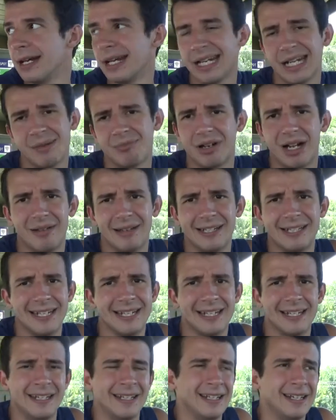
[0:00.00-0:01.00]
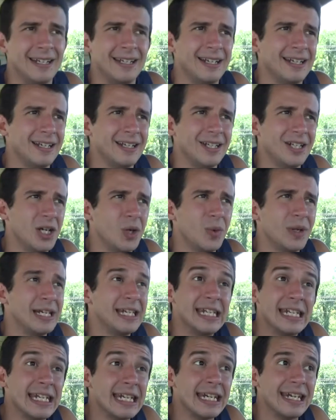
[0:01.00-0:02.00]
He probably didn't. No
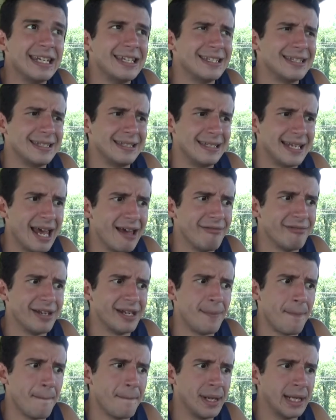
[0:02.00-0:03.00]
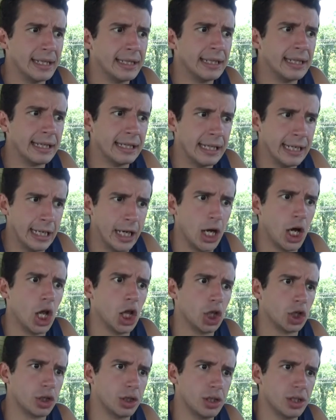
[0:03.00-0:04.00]
one needs seven million
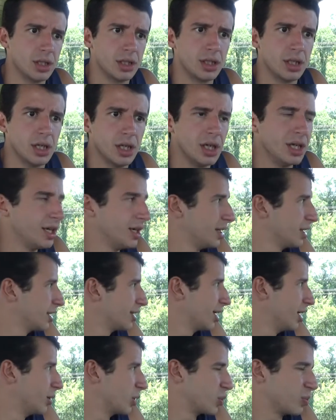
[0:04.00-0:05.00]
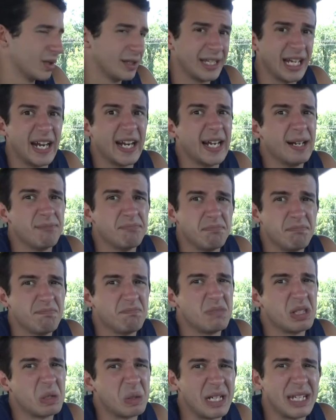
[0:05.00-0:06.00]
dollars. Could have split that up
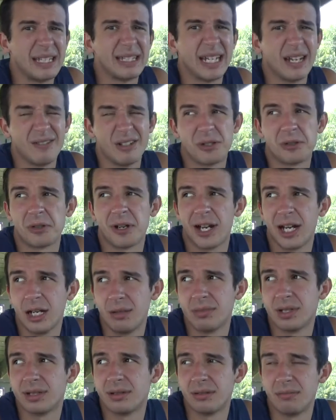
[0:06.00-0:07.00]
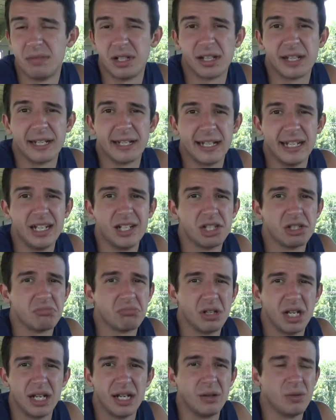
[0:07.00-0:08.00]
between seven tribes, a million each,
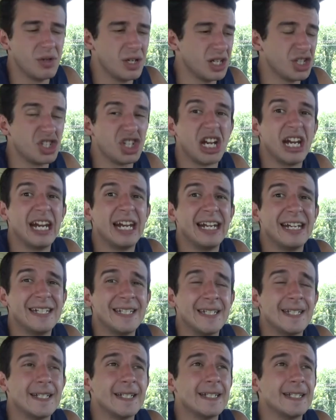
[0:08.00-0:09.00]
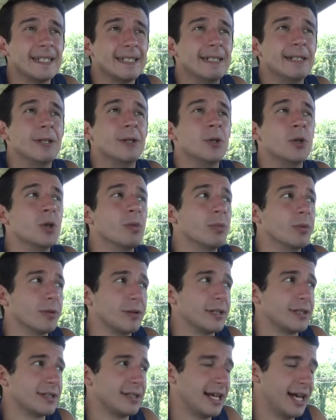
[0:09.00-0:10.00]
and it would have changed
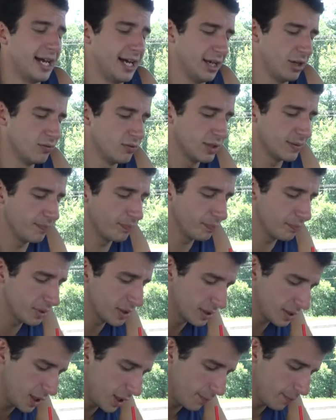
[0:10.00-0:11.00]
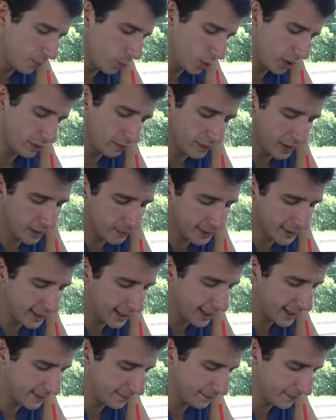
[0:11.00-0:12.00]
numerous lives. But nope, one family
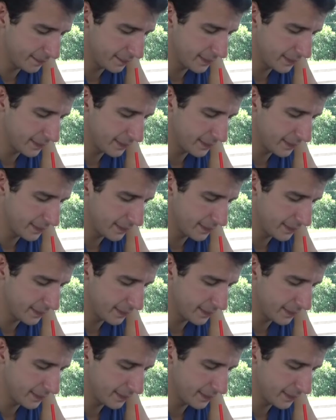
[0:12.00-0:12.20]
got it.